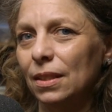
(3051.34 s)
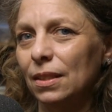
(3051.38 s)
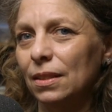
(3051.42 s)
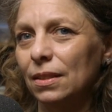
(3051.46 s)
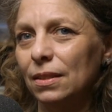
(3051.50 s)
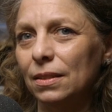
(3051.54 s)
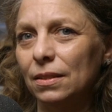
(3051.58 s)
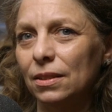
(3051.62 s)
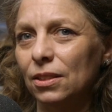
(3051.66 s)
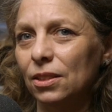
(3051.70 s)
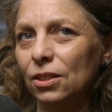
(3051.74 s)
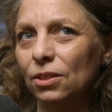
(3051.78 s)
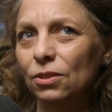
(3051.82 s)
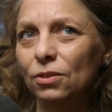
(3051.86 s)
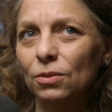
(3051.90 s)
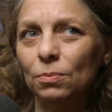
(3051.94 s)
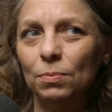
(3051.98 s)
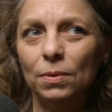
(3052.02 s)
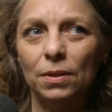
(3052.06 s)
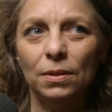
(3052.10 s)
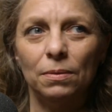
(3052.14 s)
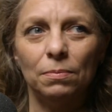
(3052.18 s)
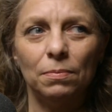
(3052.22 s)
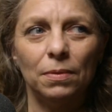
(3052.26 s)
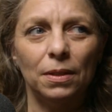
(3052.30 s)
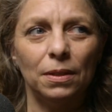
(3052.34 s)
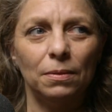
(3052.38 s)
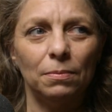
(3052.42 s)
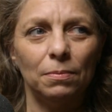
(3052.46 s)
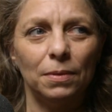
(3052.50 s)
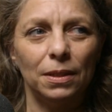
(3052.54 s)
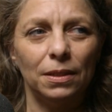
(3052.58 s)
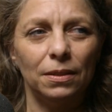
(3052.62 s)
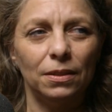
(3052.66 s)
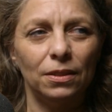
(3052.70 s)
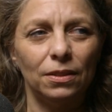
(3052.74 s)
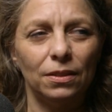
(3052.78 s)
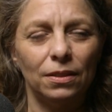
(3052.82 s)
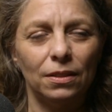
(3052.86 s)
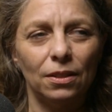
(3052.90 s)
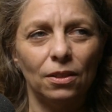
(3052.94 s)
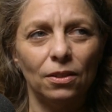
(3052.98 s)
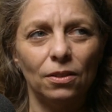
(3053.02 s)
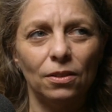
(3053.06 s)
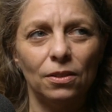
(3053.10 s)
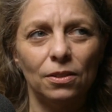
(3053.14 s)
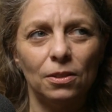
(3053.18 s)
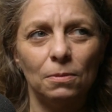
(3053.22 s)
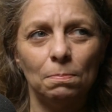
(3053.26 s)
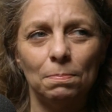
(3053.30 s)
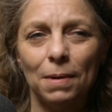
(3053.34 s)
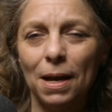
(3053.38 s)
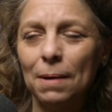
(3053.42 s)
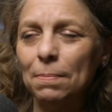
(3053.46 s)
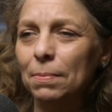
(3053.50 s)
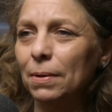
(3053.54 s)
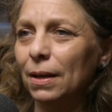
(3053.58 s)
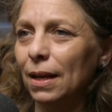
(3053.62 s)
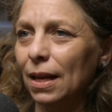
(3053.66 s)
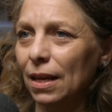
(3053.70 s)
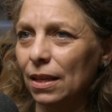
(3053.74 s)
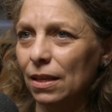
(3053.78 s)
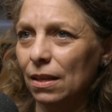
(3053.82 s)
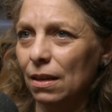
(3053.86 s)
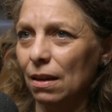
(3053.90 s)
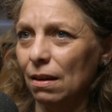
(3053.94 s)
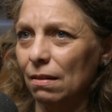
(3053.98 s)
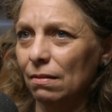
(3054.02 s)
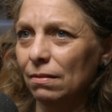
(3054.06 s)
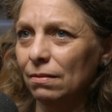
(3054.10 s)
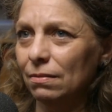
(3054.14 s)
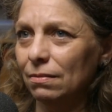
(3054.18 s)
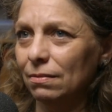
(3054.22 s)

When toddlers babble at you,